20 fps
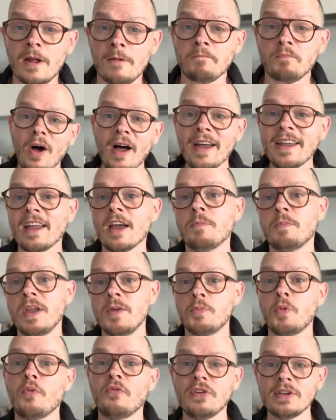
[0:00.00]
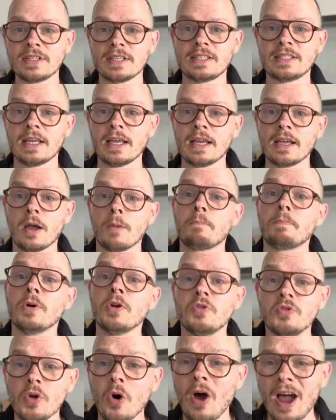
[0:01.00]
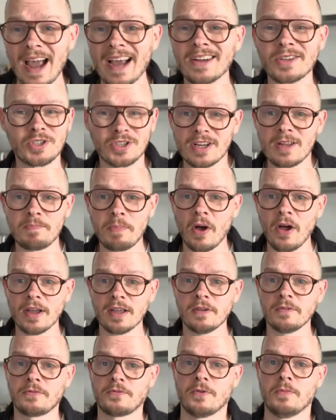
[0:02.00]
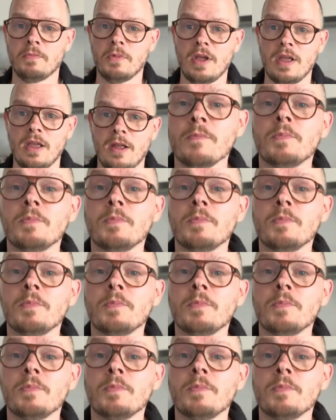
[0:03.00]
why are people visiting but not actually buying from me?